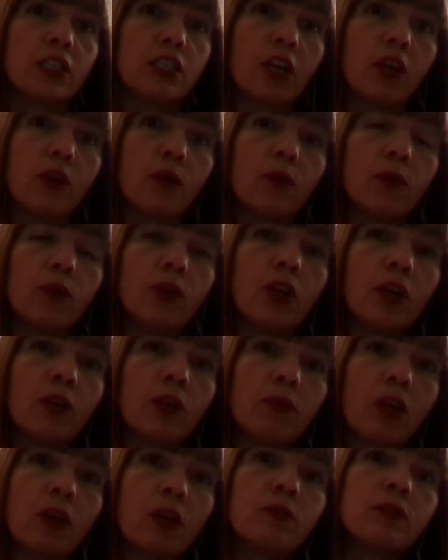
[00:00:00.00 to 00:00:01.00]
So,
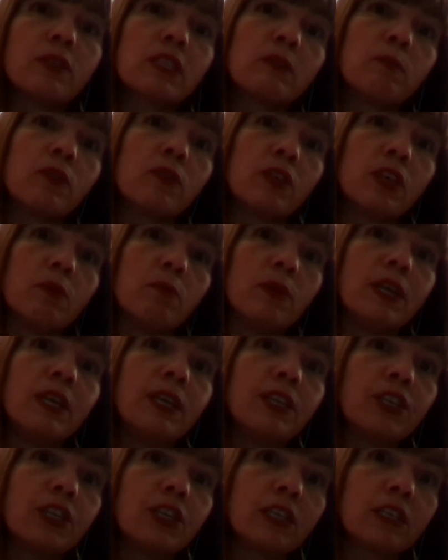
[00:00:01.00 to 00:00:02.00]
those are some of the
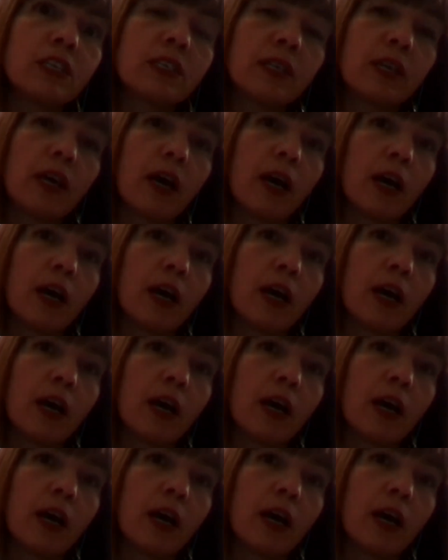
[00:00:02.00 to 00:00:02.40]
immediate